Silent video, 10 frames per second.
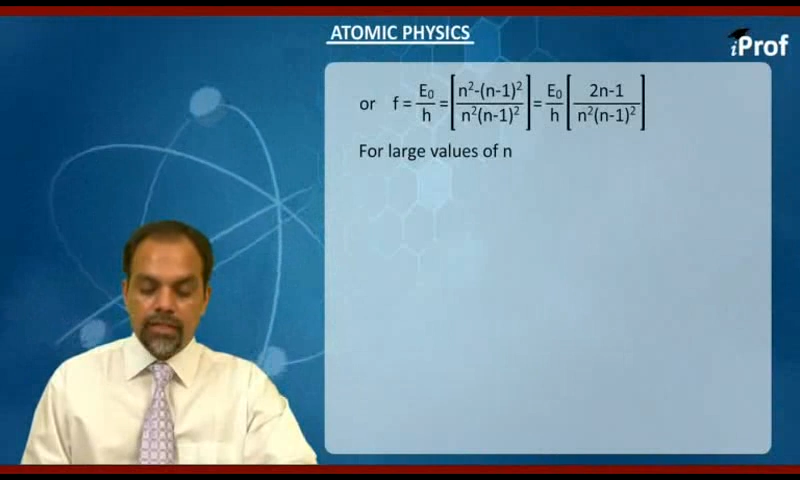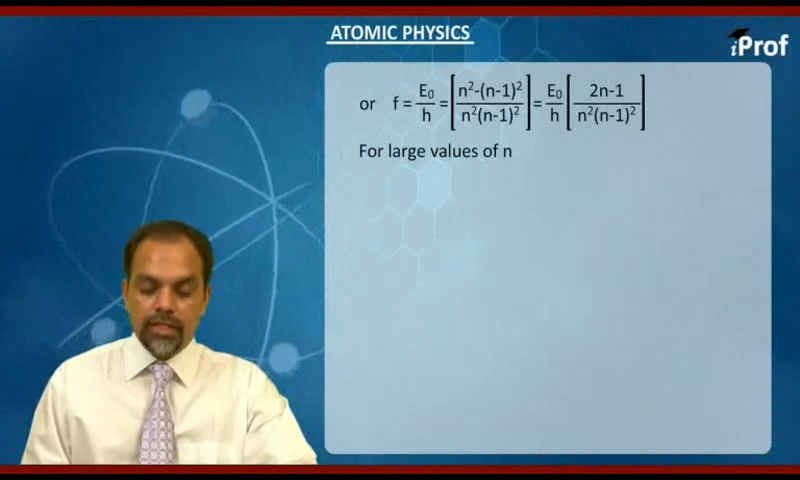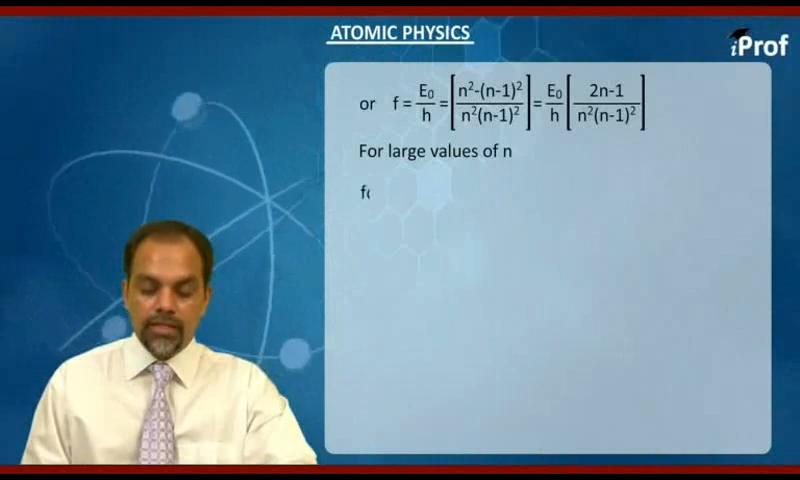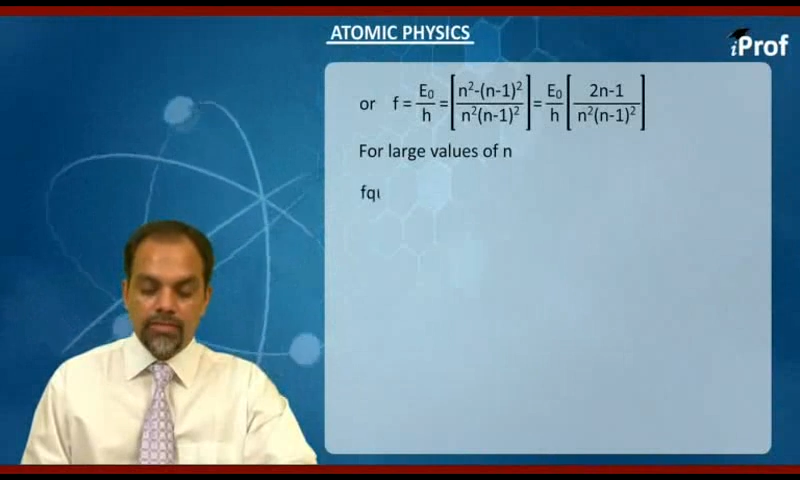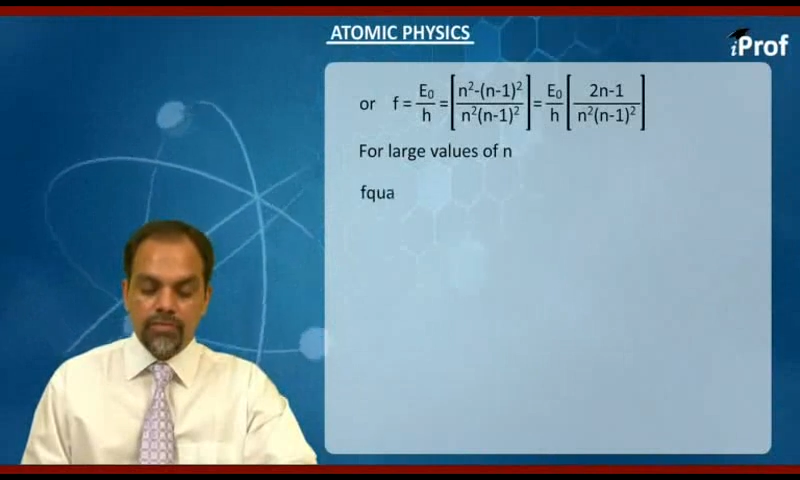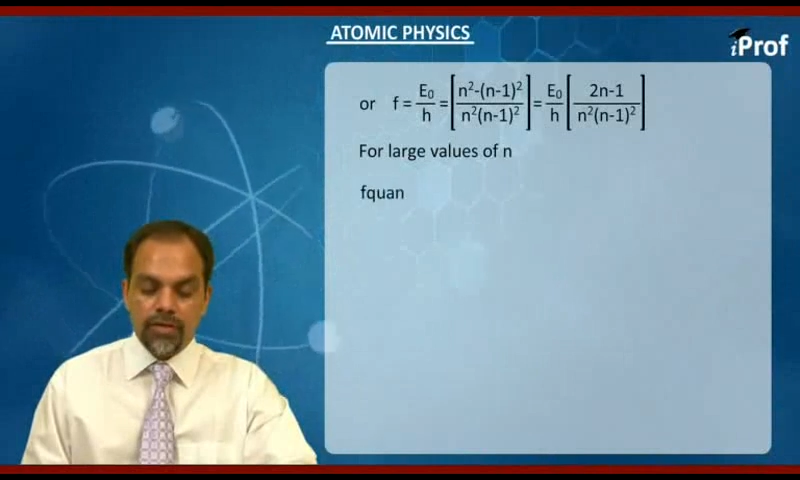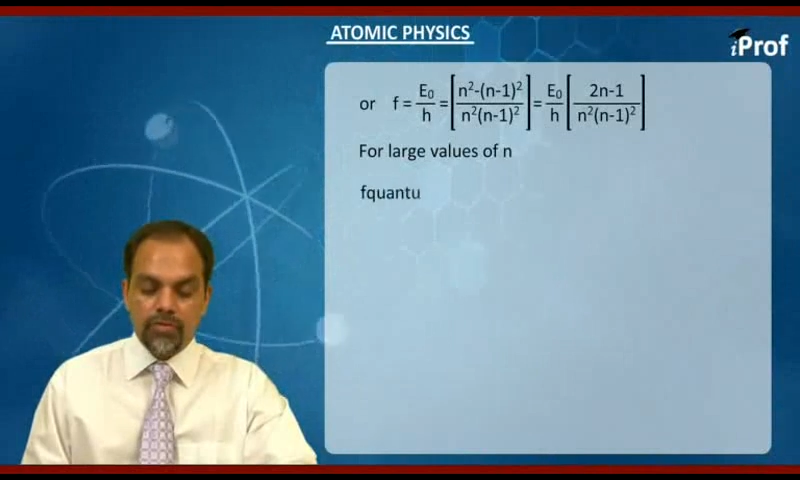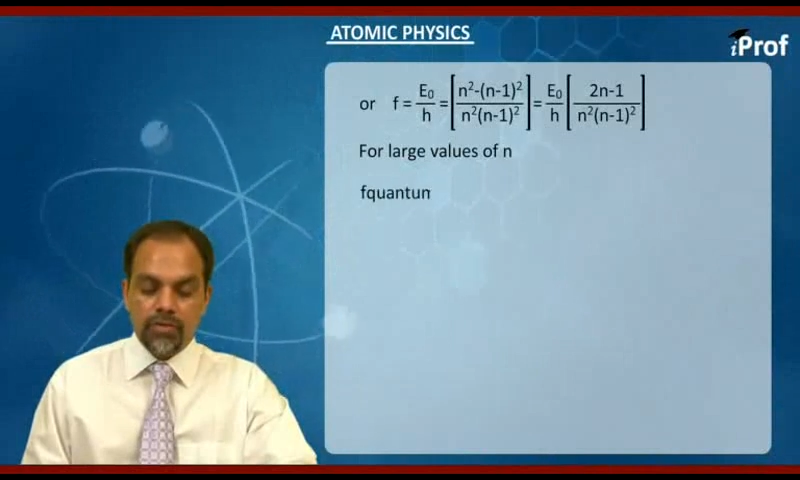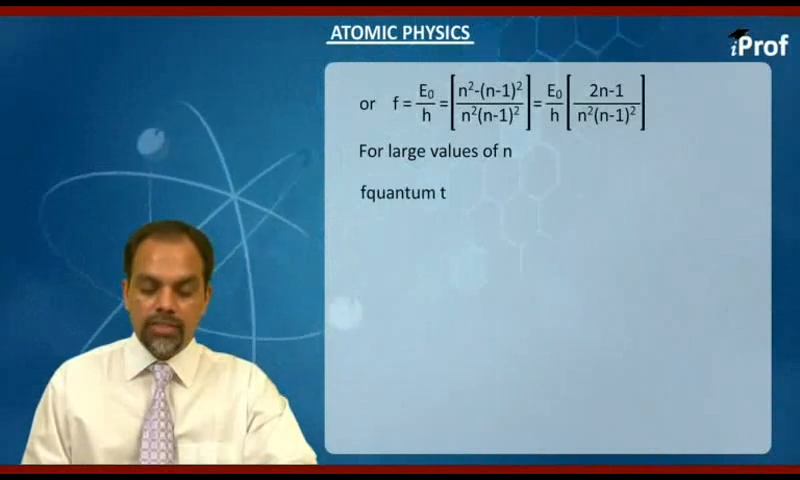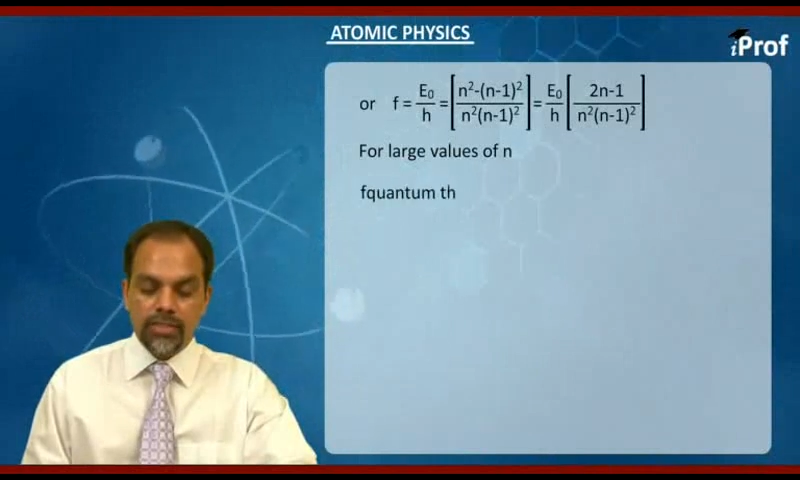that is
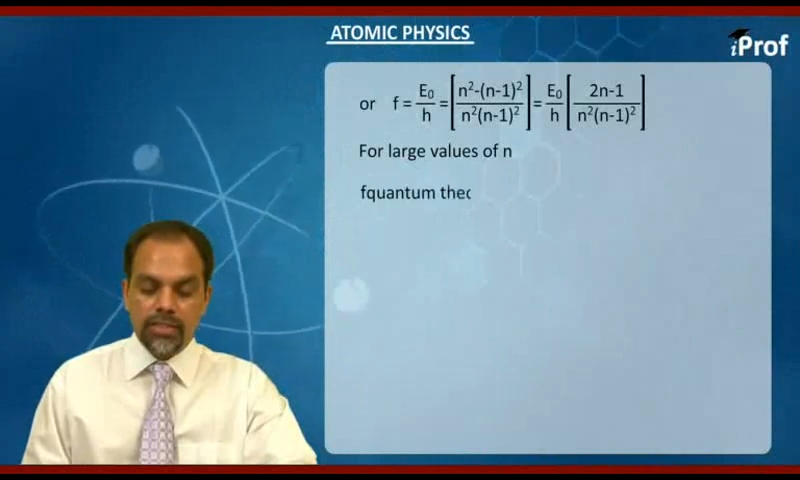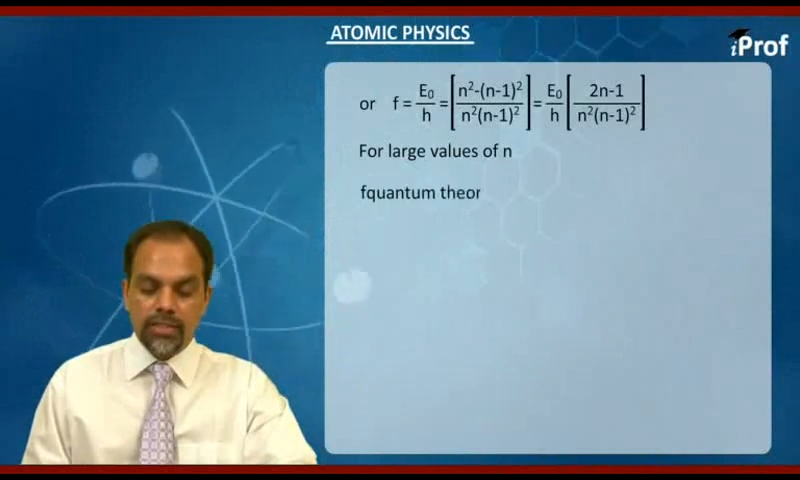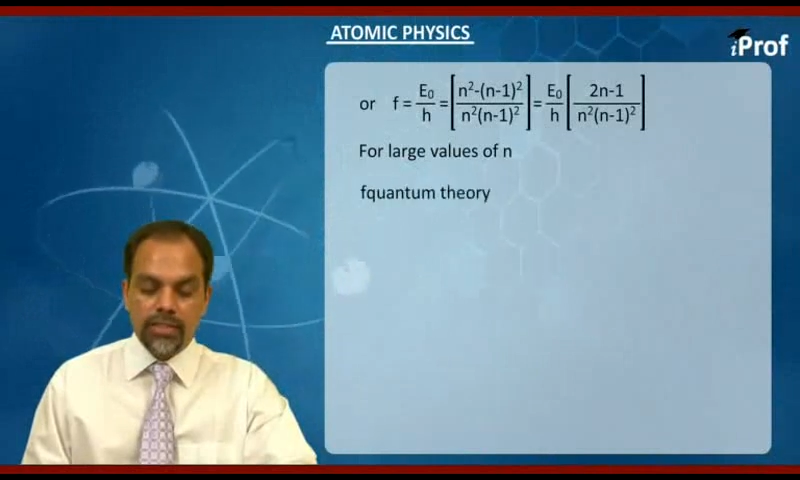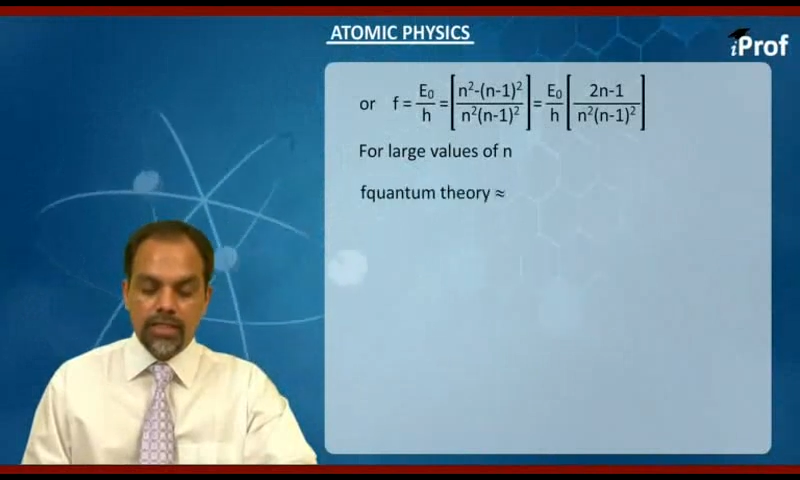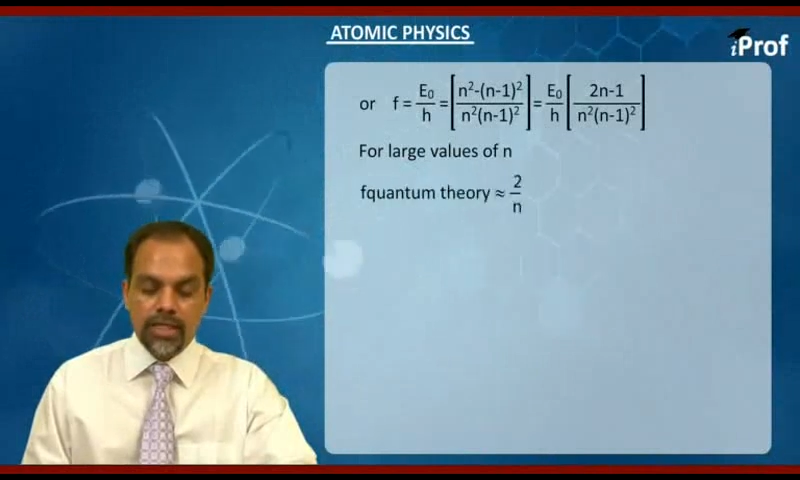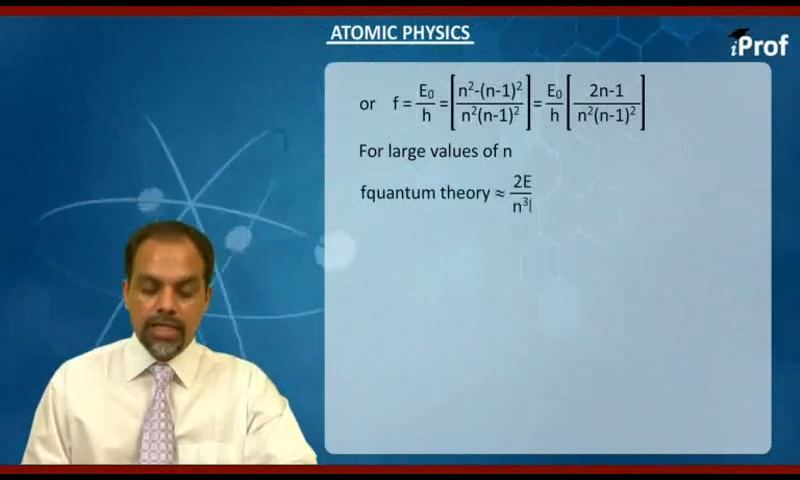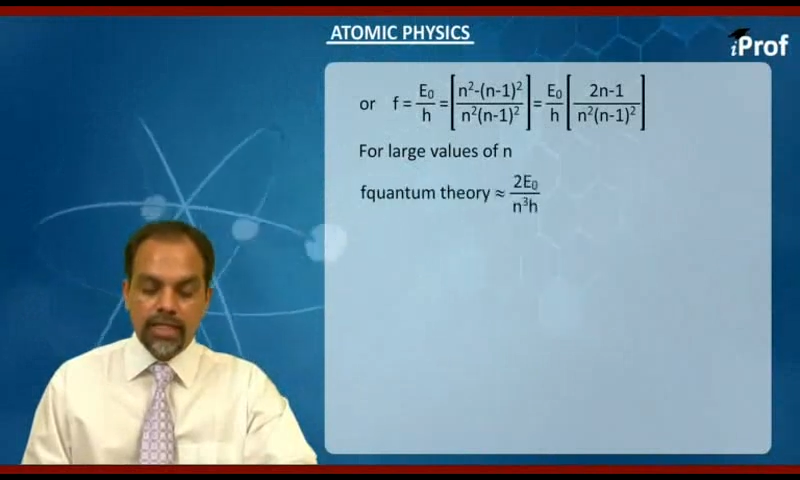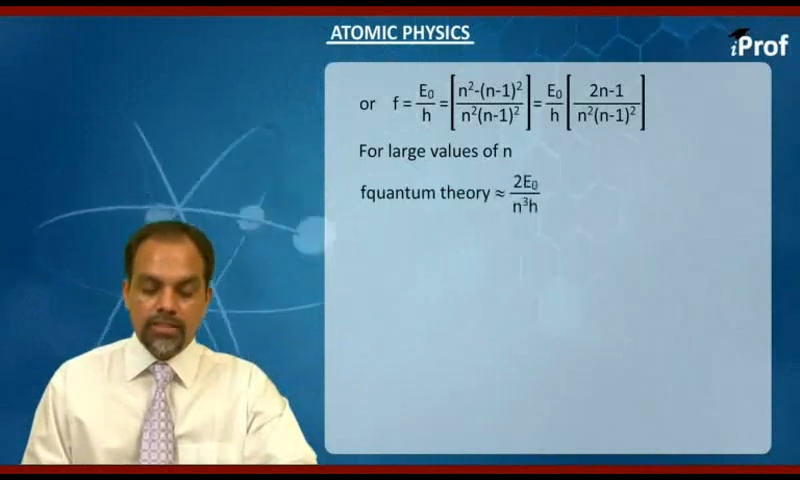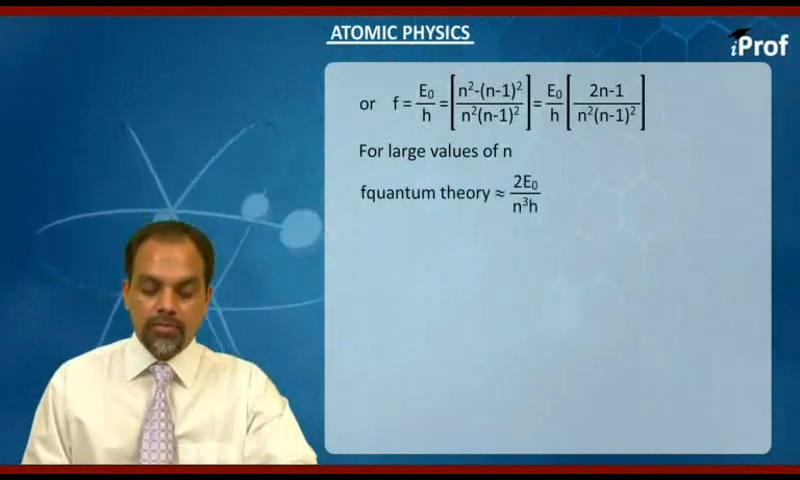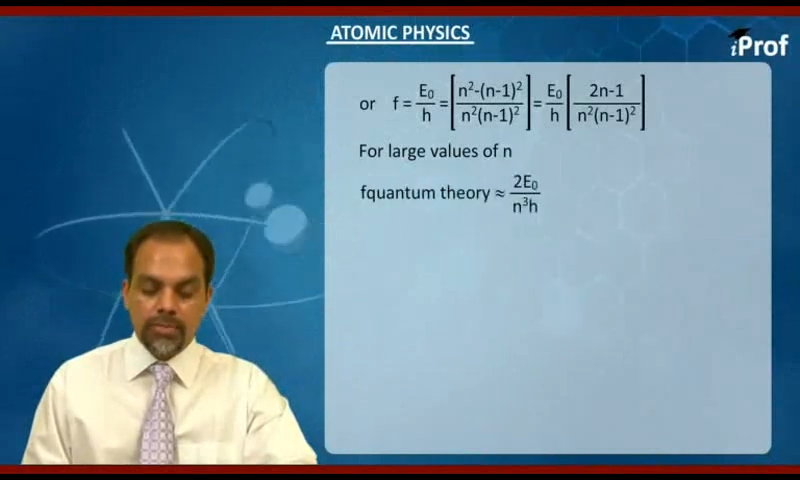frequency
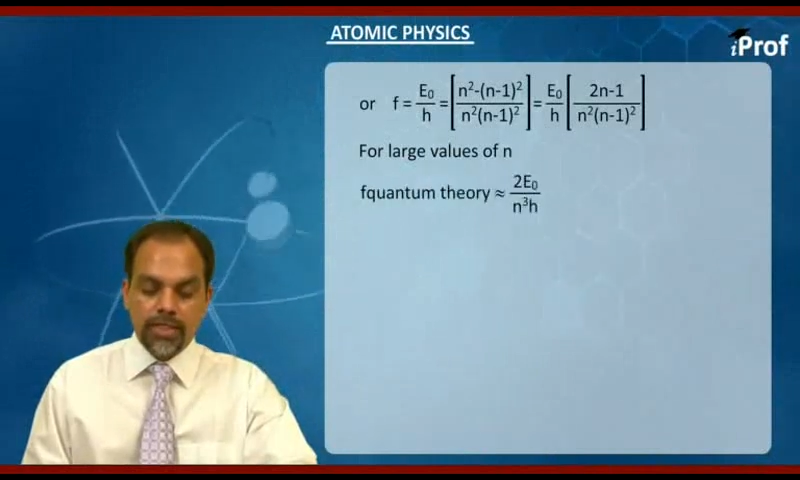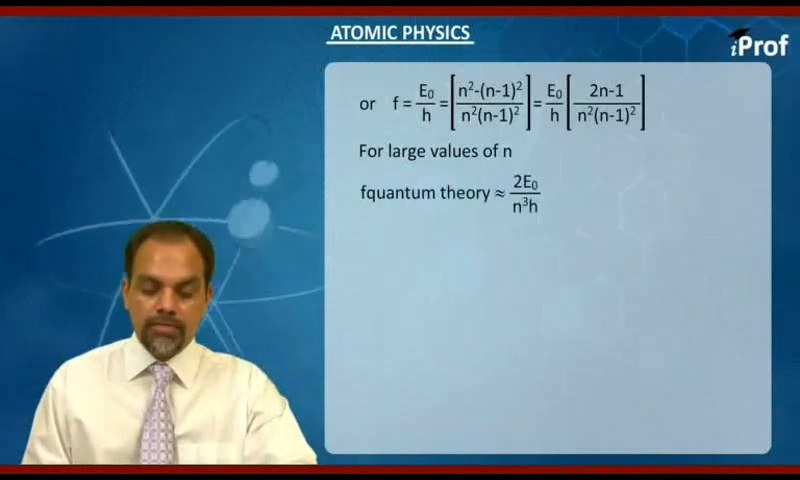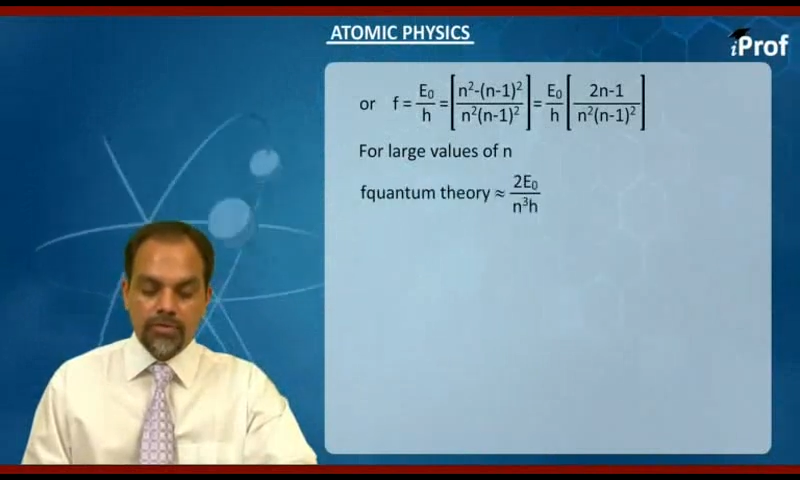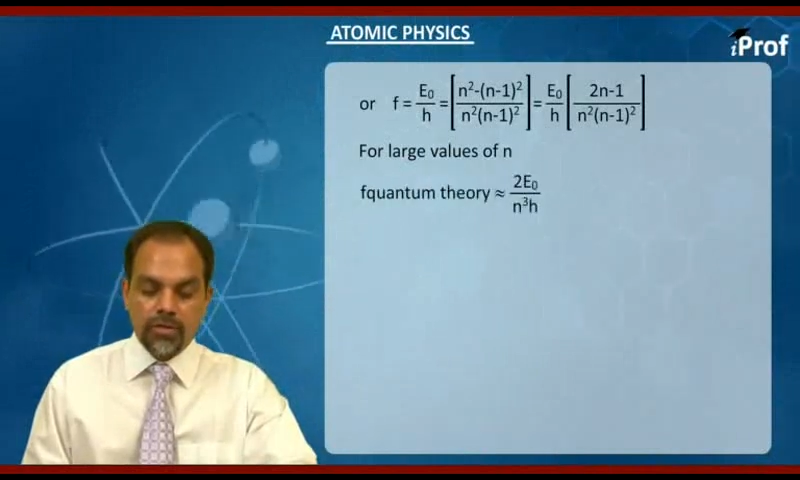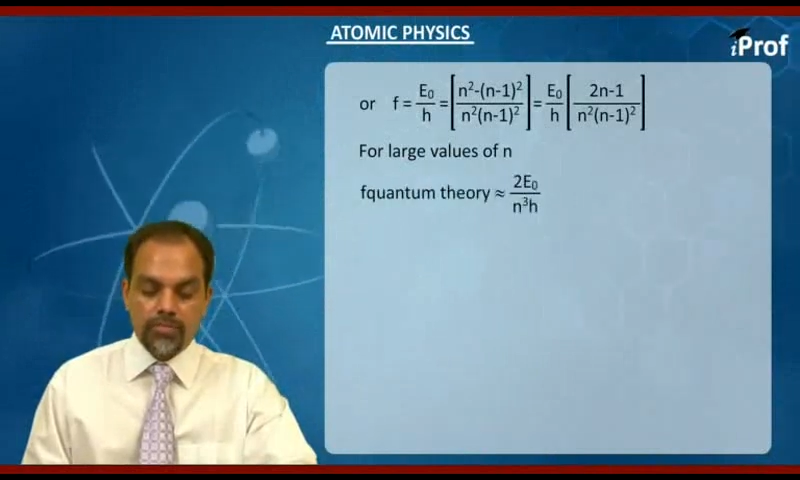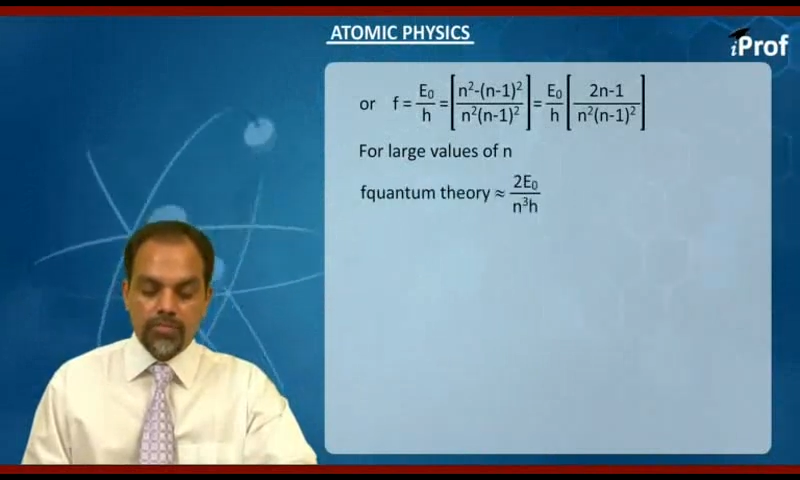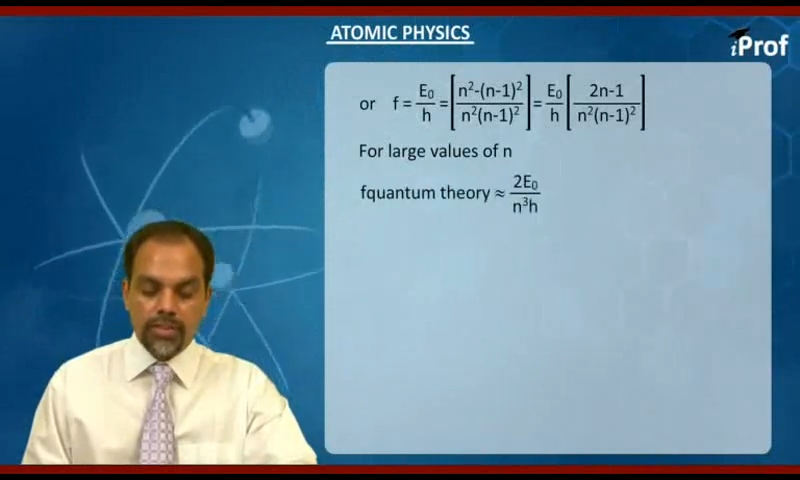as obtained from